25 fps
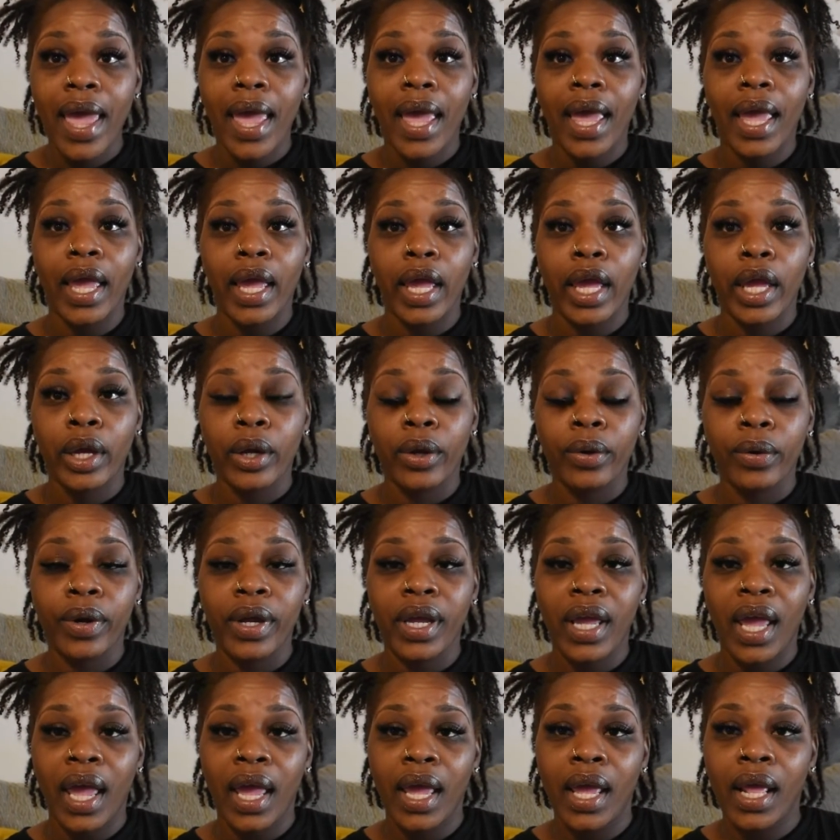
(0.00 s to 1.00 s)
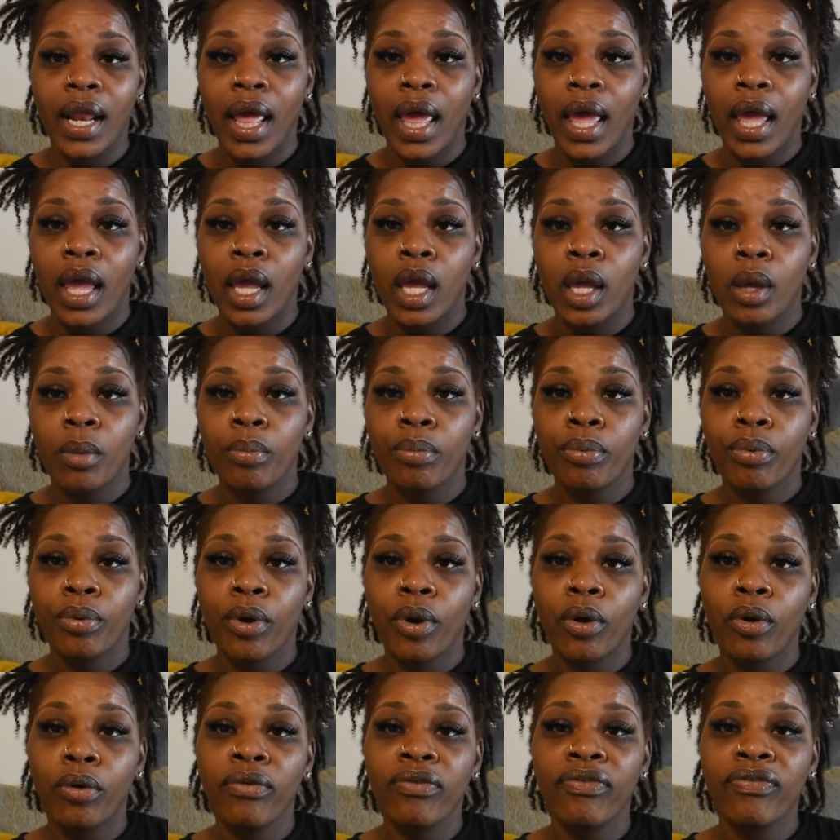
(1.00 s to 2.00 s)
and create a
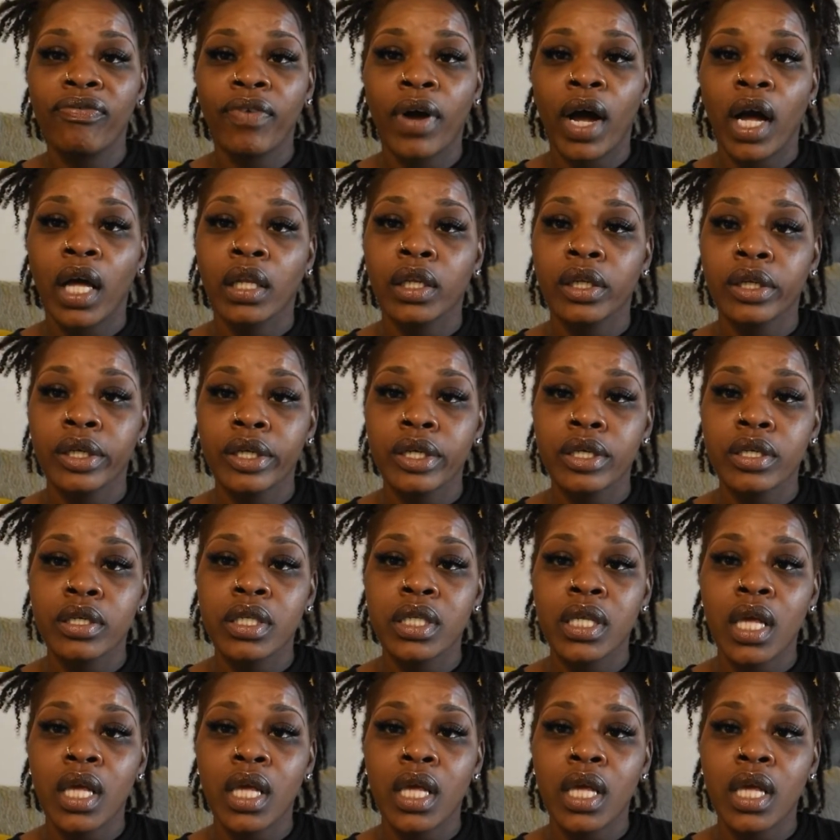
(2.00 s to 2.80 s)
profiler's